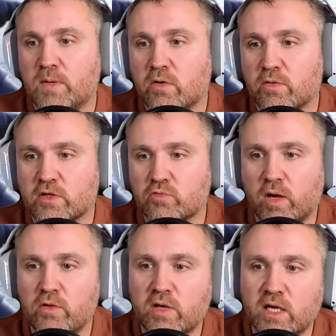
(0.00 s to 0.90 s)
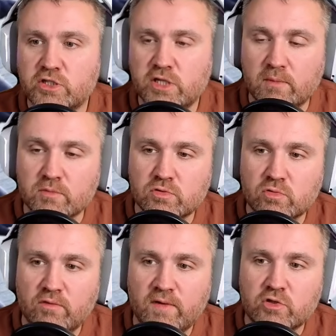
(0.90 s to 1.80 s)
that's why you get charms to
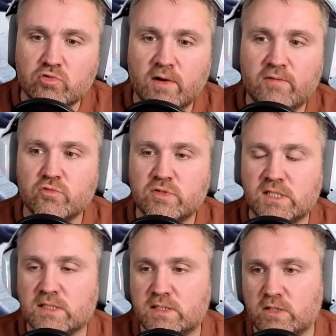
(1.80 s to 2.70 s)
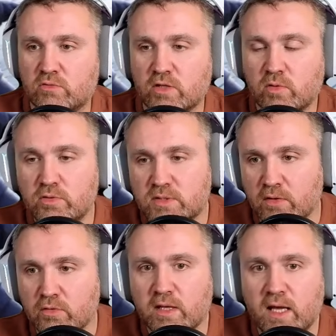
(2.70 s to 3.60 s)
level 12 to 16, right? When you start
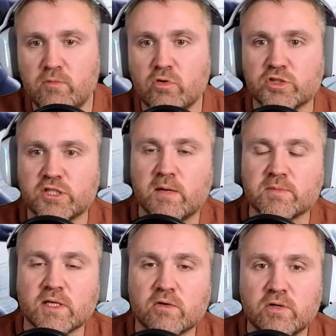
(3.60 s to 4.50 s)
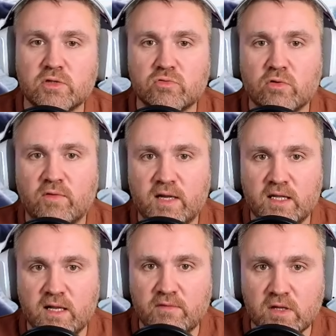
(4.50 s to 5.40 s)
the game, your charms are going to level
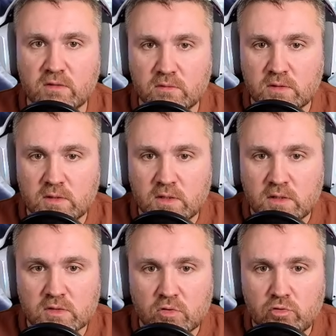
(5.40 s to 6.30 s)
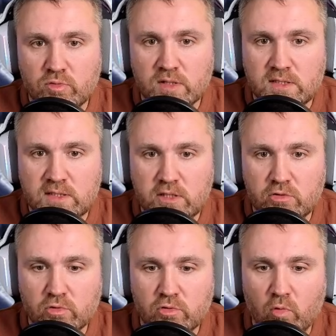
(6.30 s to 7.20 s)
11. So you will see,
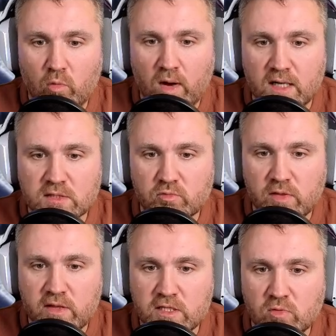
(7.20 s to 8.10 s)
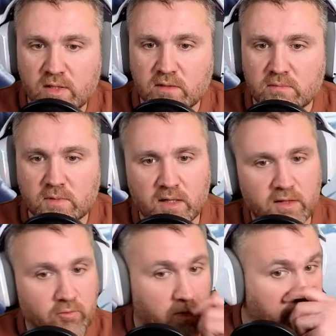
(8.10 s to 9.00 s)
your wells with this one, and they
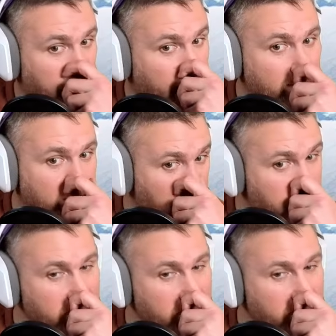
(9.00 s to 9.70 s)
will be maxed out.